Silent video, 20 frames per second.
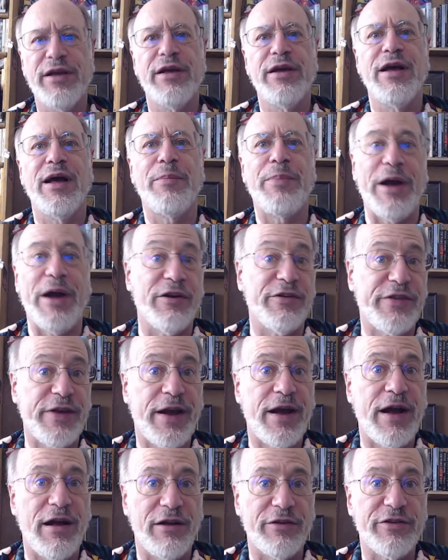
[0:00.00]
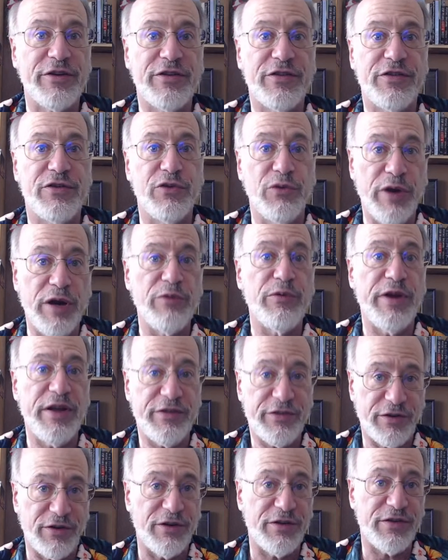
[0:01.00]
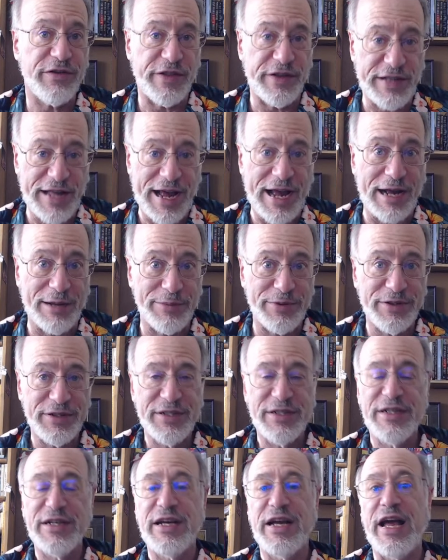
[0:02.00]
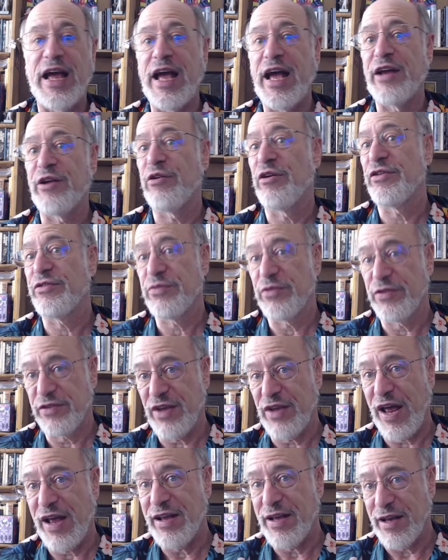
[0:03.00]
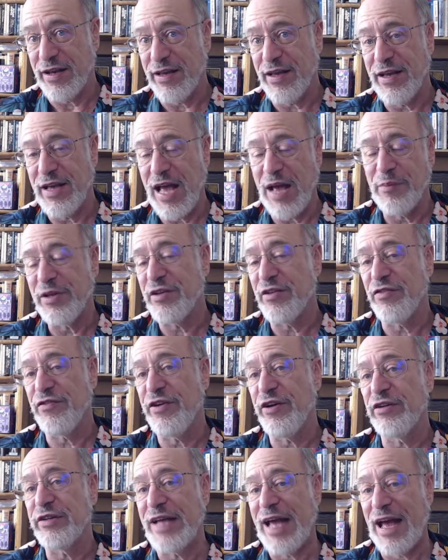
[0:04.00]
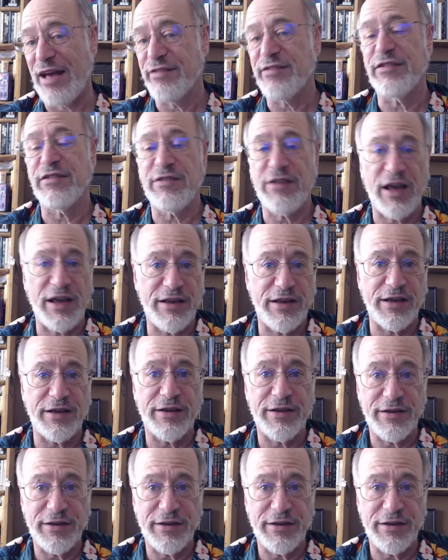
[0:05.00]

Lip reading: a parapsychologist doing research in the lab and also psychic. He came into the field as a psychic,